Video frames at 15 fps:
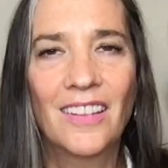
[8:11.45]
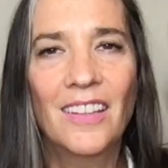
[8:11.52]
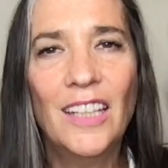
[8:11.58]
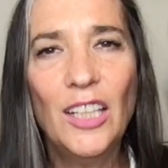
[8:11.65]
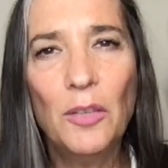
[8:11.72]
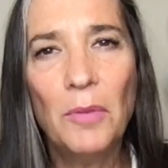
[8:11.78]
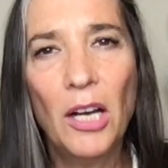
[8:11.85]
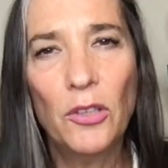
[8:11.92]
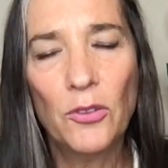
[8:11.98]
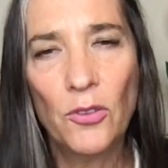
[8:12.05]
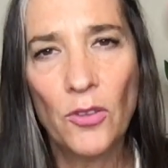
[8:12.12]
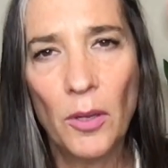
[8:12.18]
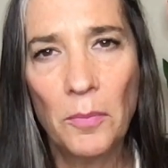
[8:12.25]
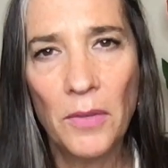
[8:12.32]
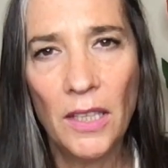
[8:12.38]
Think about
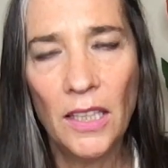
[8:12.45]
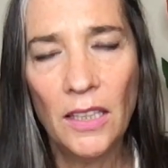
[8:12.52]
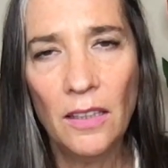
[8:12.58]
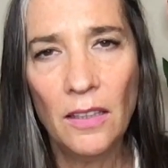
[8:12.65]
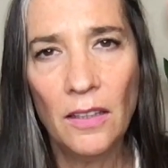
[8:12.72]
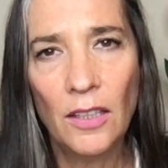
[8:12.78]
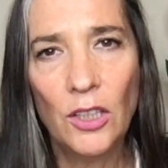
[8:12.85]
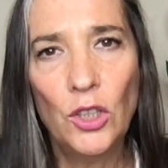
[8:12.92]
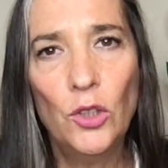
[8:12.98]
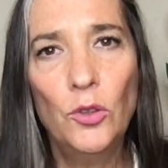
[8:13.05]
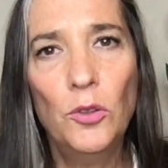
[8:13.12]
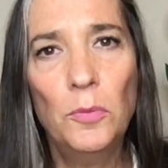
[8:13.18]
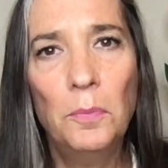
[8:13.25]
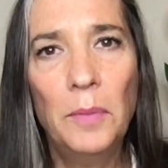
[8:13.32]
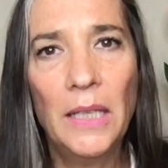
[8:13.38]
something that
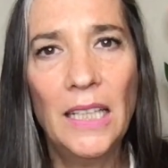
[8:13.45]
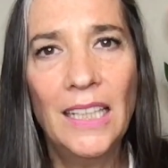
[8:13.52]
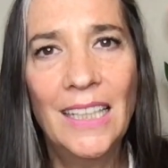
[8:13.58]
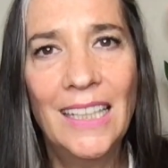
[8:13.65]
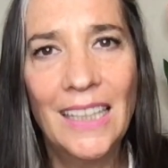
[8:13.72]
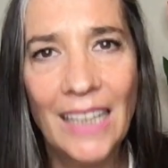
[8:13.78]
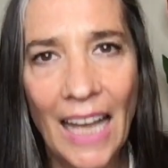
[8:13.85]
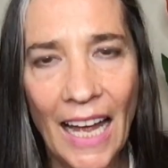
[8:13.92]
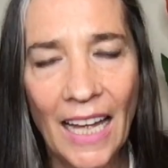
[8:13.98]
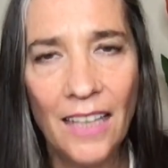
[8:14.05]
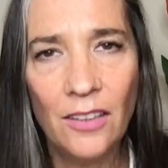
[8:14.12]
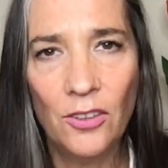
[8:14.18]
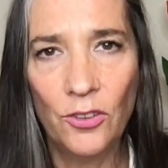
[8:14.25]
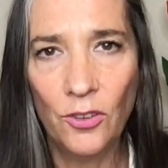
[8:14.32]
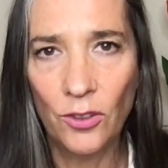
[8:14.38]
you'd be
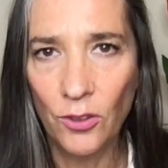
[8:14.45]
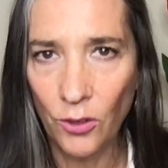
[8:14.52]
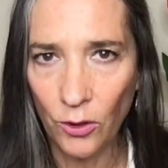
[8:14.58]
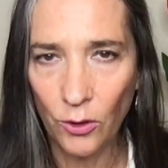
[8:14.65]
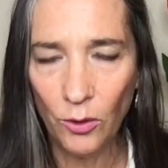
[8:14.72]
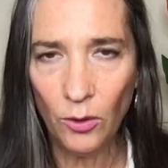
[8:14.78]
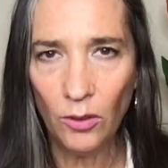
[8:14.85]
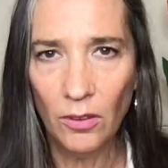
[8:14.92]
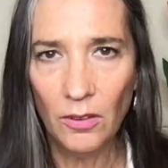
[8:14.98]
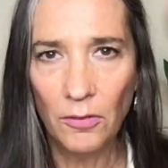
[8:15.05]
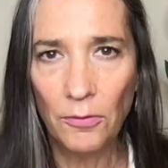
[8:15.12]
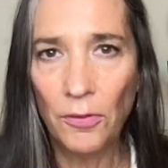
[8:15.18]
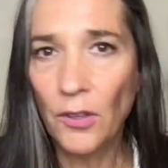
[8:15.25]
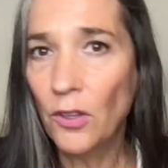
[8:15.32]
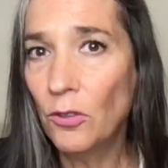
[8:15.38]
glad to do
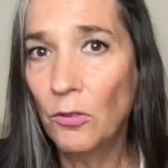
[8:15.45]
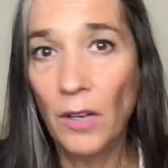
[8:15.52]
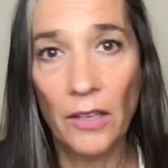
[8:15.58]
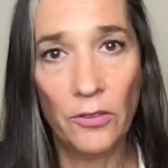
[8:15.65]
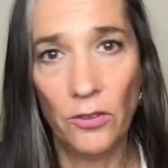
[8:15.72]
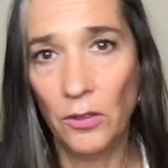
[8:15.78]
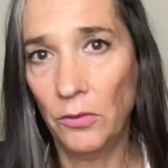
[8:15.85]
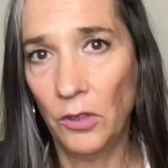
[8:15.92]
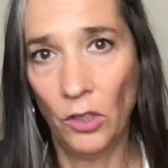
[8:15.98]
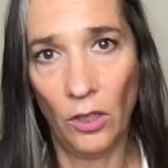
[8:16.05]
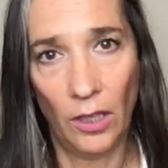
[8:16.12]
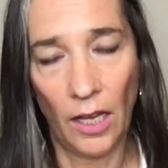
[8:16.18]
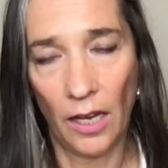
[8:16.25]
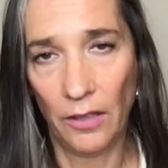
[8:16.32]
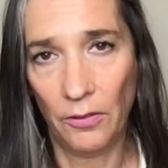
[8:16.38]
for the rest of your
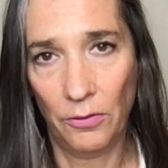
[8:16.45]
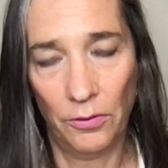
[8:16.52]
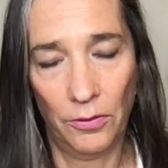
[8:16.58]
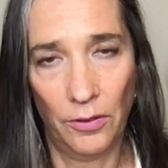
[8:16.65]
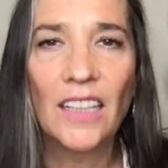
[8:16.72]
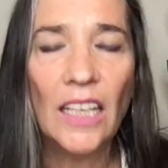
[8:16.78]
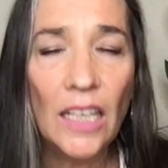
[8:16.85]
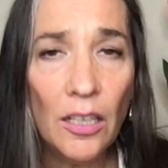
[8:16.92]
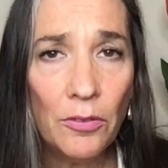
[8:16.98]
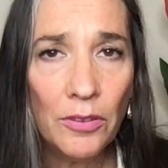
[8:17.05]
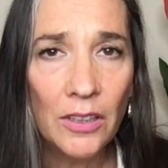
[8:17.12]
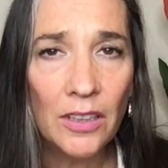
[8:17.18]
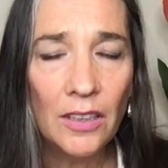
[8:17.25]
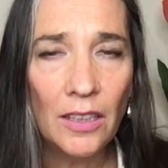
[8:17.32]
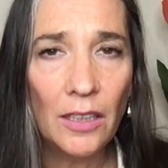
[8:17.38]
life
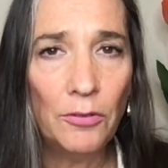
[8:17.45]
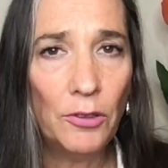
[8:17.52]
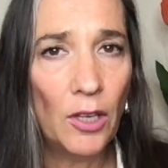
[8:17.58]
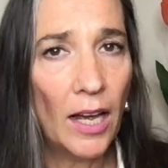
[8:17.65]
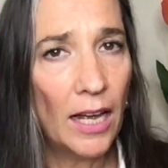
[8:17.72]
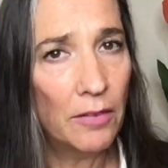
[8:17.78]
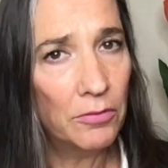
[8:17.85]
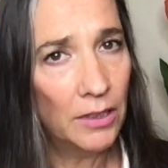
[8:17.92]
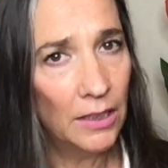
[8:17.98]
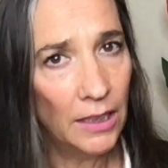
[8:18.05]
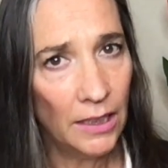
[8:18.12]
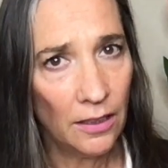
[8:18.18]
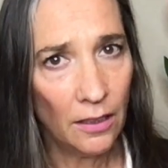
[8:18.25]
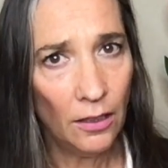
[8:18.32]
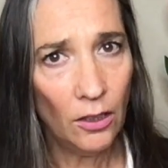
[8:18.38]
even if you have
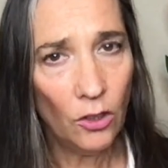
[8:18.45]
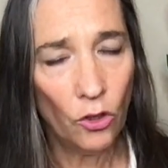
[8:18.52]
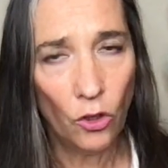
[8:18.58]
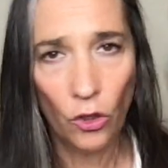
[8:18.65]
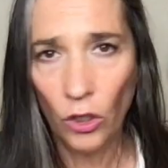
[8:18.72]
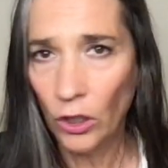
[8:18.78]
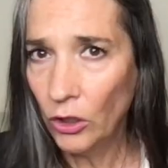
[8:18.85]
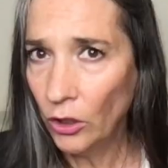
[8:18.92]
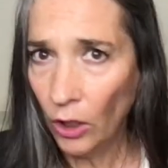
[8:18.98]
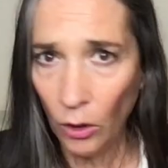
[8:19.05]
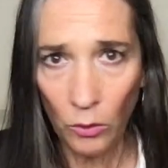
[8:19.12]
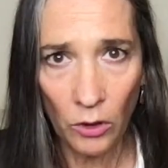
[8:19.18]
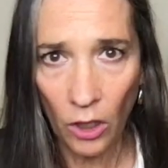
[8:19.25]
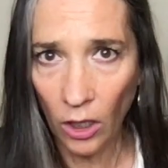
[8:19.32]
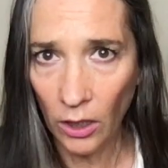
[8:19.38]
little or
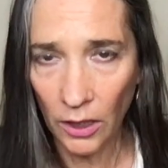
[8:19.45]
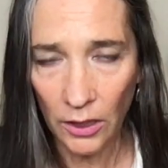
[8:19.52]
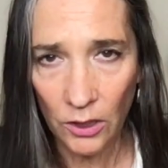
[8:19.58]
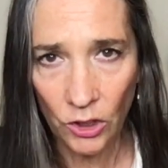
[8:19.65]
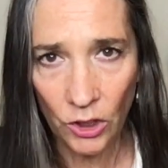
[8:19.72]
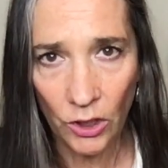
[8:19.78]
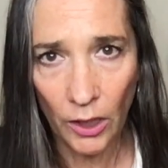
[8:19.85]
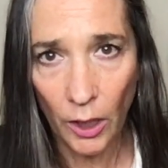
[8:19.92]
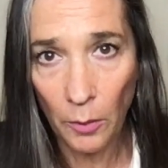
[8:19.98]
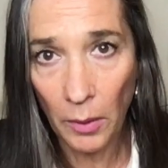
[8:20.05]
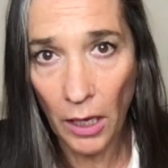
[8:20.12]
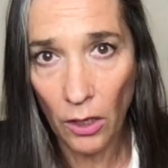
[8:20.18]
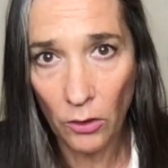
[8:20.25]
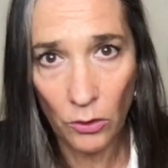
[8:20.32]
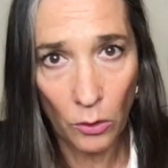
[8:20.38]
no knowledge
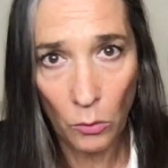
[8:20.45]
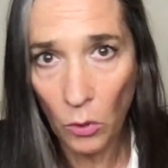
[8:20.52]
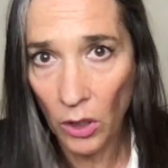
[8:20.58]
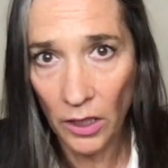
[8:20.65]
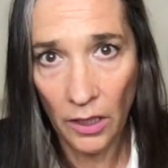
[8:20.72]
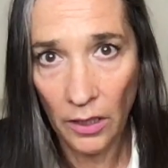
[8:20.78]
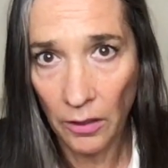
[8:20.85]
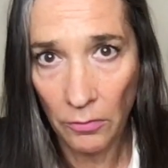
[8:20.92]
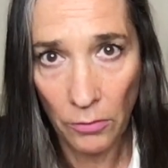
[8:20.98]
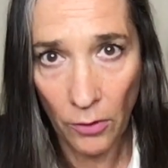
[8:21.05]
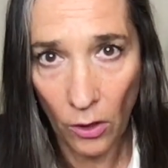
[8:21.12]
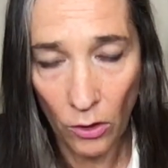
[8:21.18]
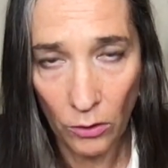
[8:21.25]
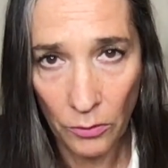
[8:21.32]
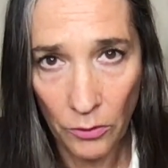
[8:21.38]
about what it
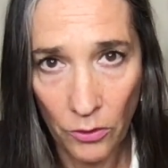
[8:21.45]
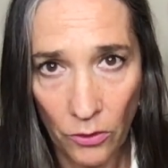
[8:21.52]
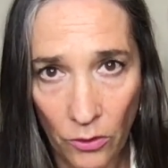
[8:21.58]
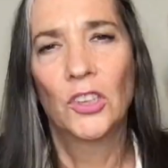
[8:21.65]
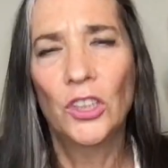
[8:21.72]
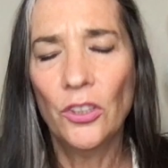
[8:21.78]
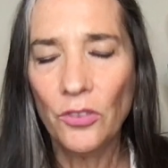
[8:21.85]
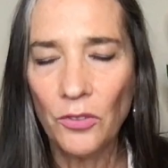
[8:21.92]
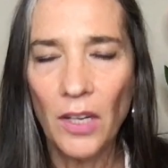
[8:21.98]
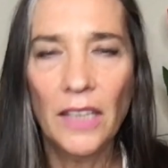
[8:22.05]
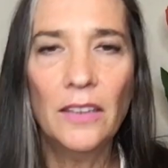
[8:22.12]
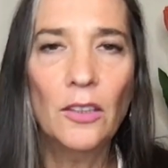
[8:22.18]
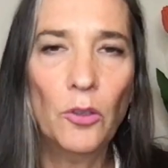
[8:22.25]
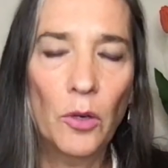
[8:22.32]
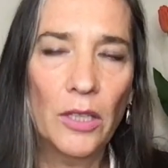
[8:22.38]
involves. Just
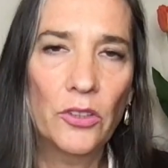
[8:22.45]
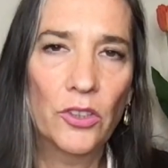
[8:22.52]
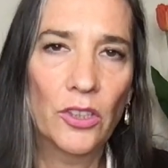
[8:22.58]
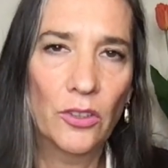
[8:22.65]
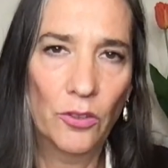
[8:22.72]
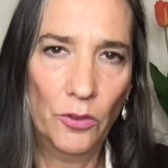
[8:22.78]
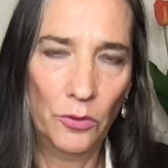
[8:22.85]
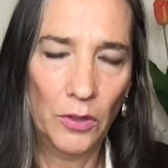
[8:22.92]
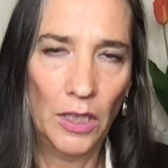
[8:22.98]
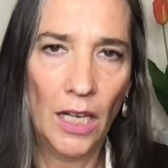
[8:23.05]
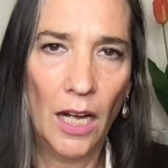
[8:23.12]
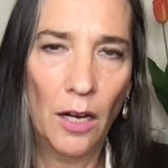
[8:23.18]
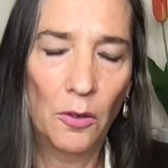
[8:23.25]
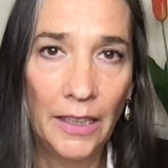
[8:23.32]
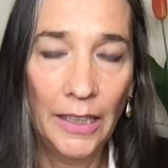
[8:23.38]
write the questions for
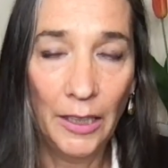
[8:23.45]
now.